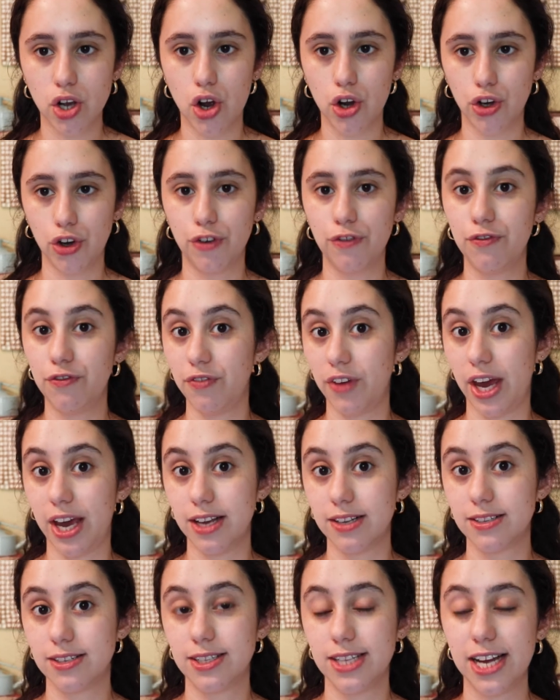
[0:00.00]
on your
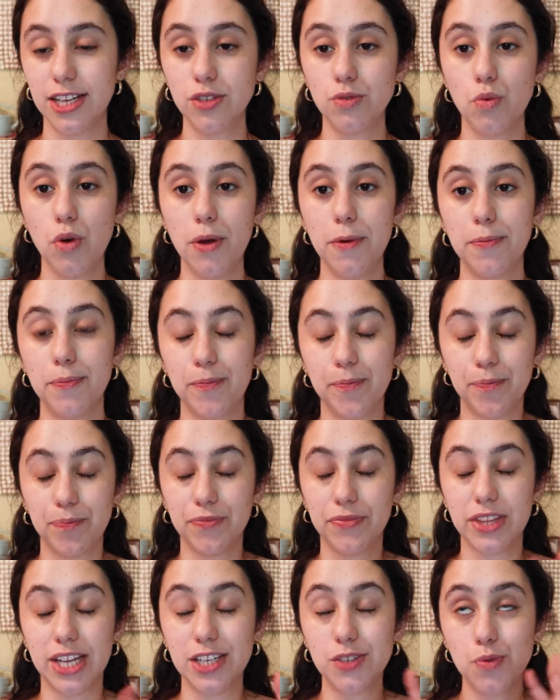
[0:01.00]
face. That's what
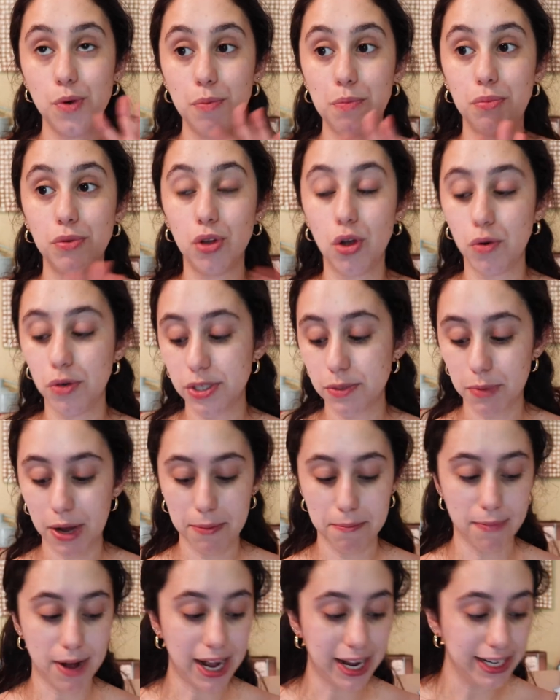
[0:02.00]
that's what blows my
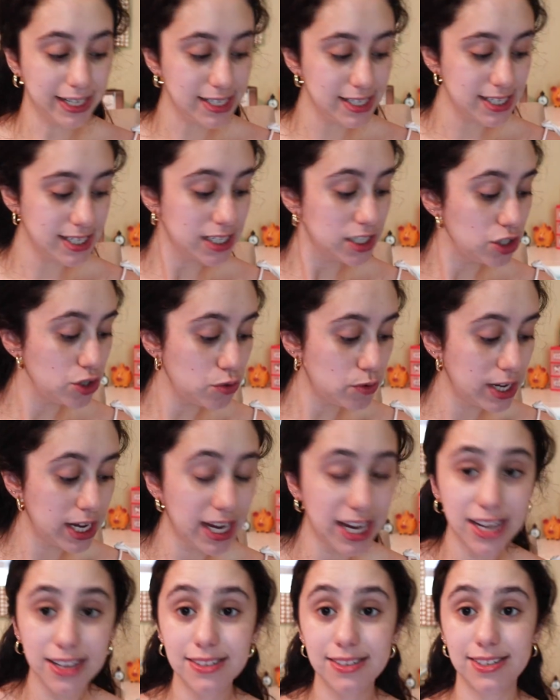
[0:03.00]
mind. You
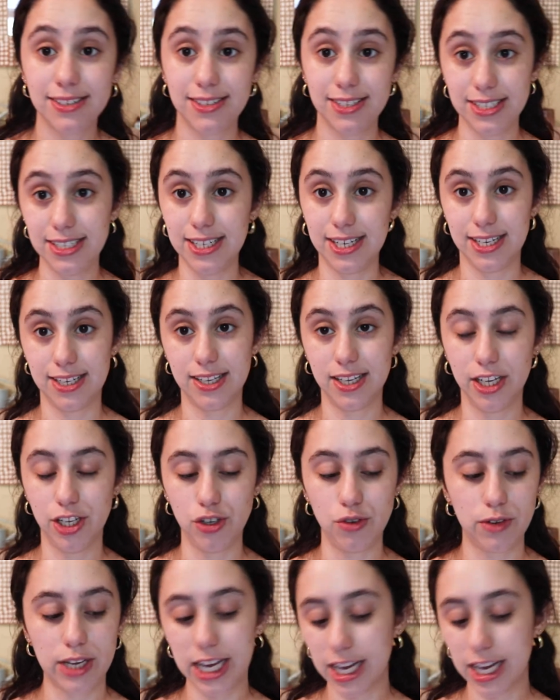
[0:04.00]
can't see it. You